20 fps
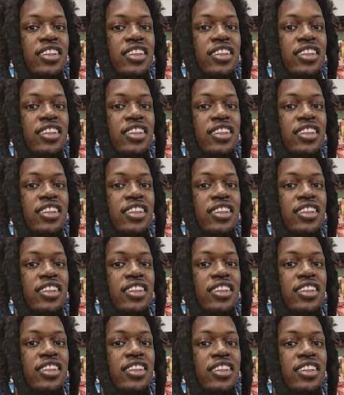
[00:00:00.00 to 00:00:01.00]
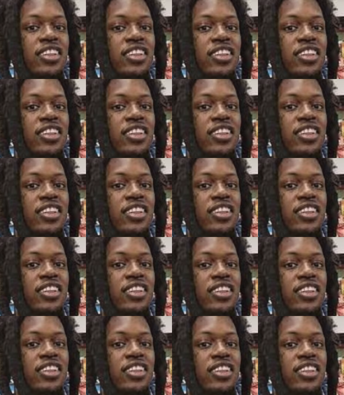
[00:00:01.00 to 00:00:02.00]

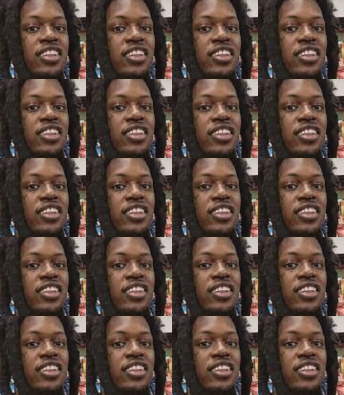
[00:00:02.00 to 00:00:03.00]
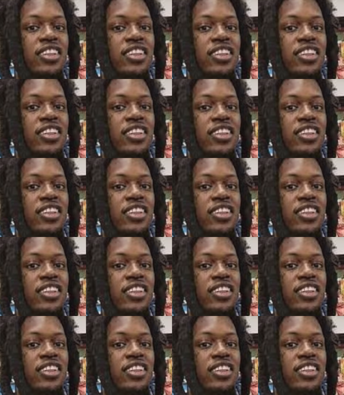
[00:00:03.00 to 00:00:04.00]

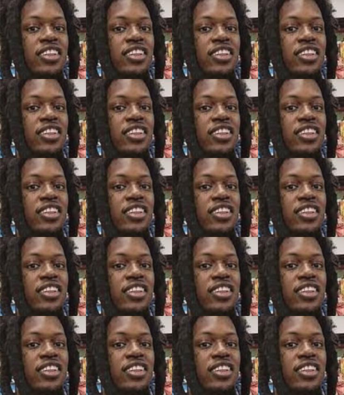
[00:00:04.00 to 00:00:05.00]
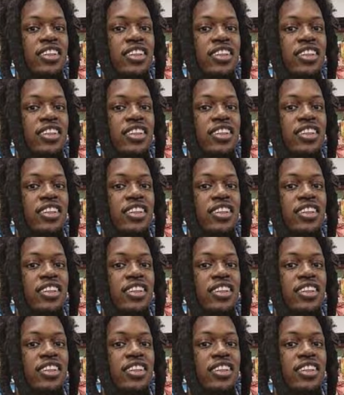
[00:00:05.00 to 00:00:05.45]
No words are spoken by the person on screen.